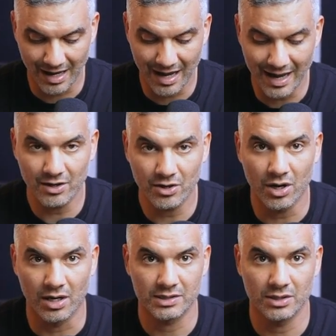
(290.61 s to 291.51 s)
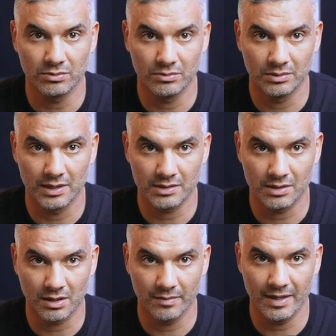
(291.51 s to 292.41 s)
High cost. So let's
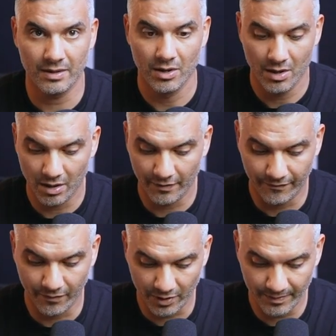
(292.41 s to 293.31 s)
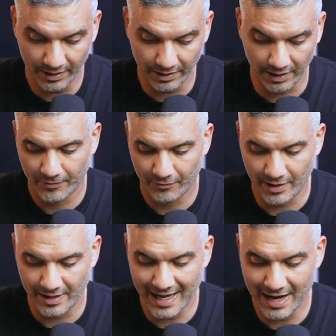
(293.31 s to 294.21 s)
talk about affordability, right?